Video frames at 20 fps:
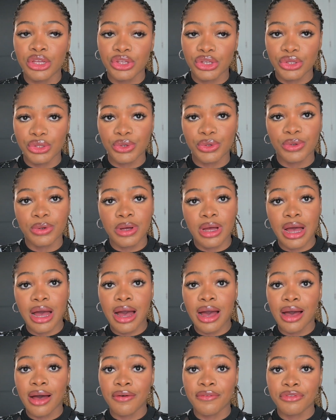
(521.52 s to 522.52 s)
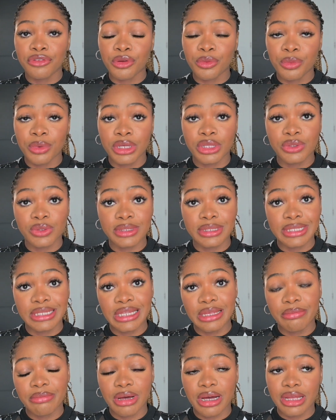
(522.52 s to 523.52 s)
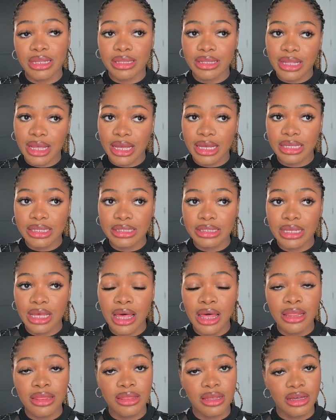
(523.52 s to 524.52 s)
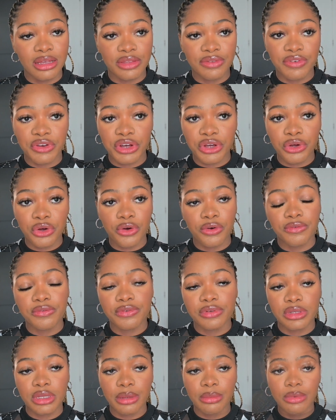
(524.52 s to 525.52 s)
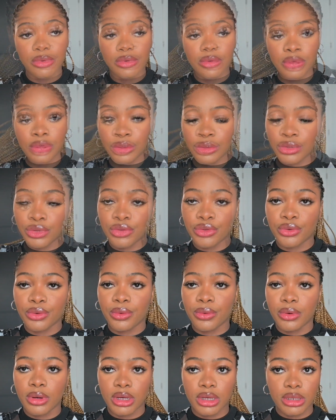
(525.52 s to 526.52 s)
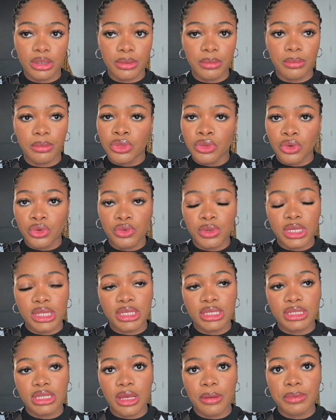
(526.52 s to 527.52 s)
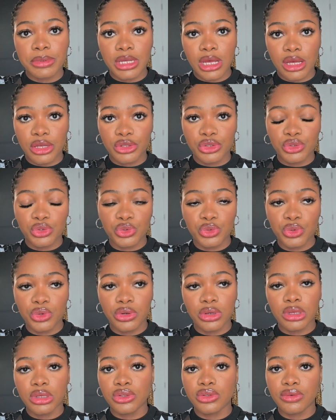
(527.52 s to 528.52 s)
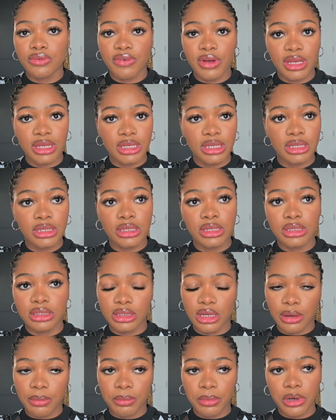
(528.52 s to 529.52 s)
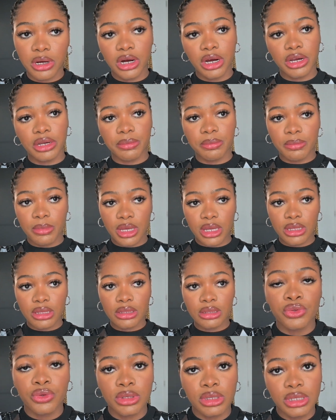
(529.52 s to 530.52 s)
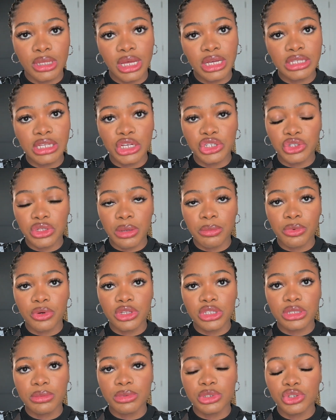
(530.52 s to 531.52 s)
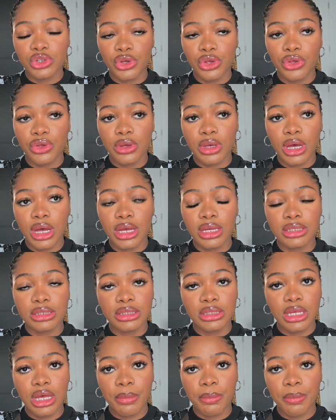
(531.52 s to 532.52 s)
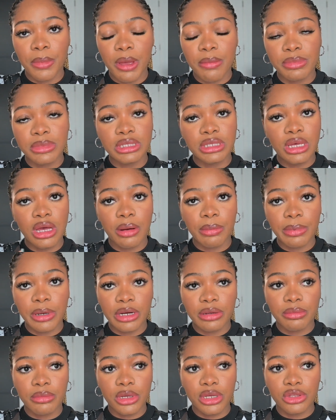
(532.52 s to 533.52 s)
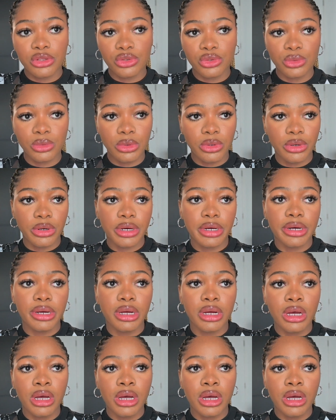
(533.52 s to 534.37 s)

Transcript: I have somewhere to sleep at night that is very comfortable. So those were the steps I took into finding this apartment. So in the next section, I'm going to be showing you guys the empty apartment tour